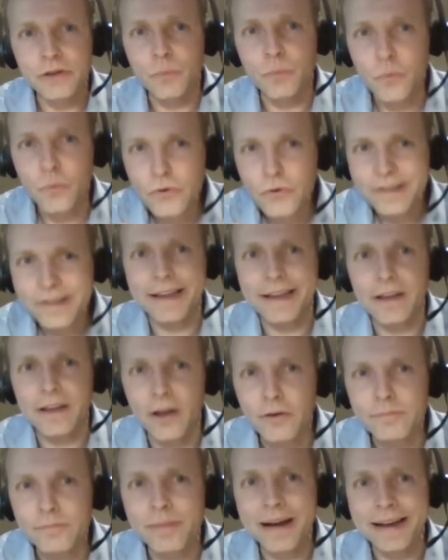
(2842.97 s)
wouldn't then
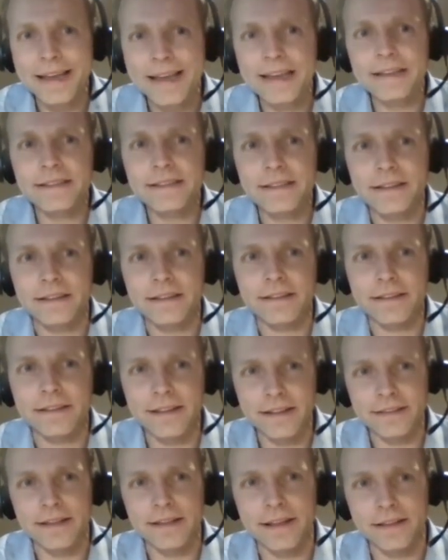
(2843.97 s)
go back into
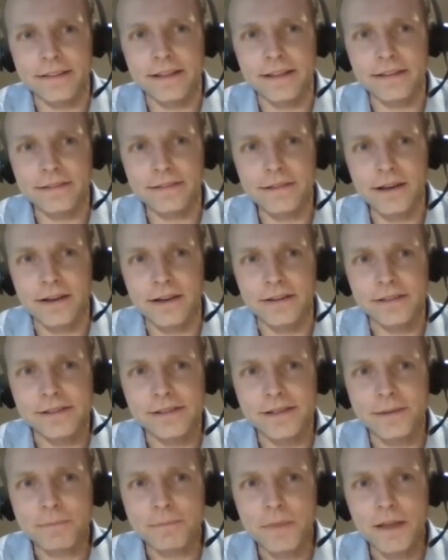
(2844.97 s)
that
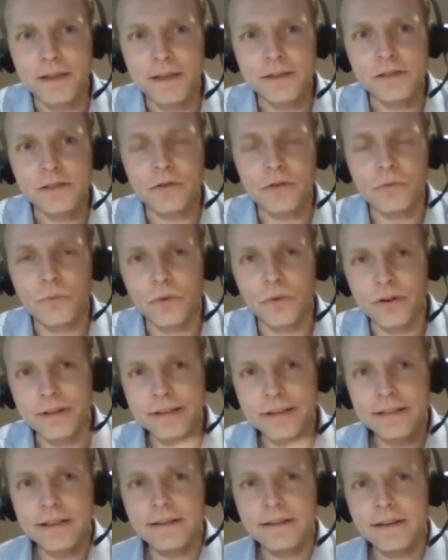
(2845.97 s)
dust. So what
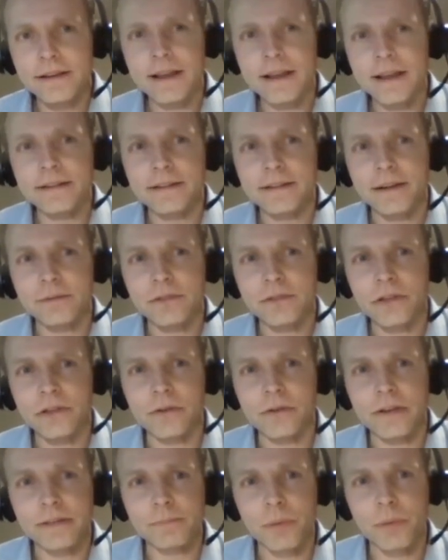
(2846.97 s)
I then ended up
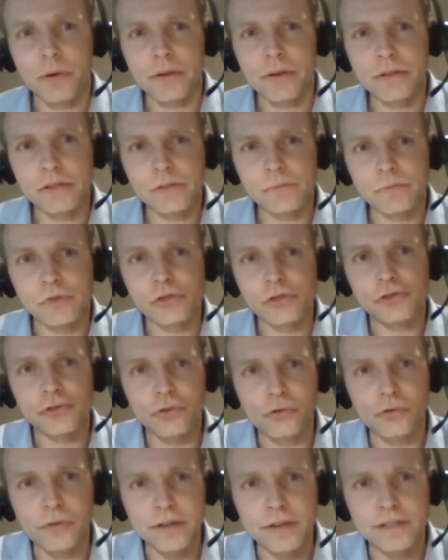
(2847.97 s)
doing is putting some
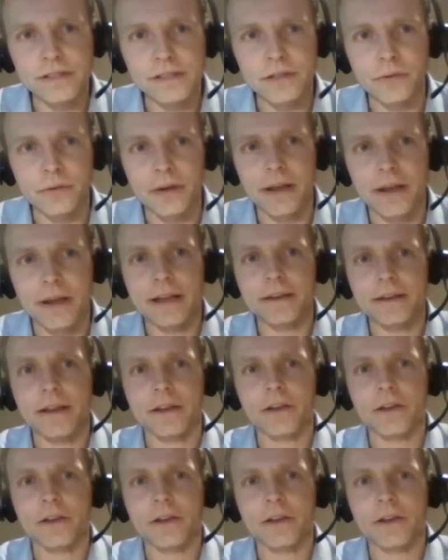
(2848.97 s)
straw into it. And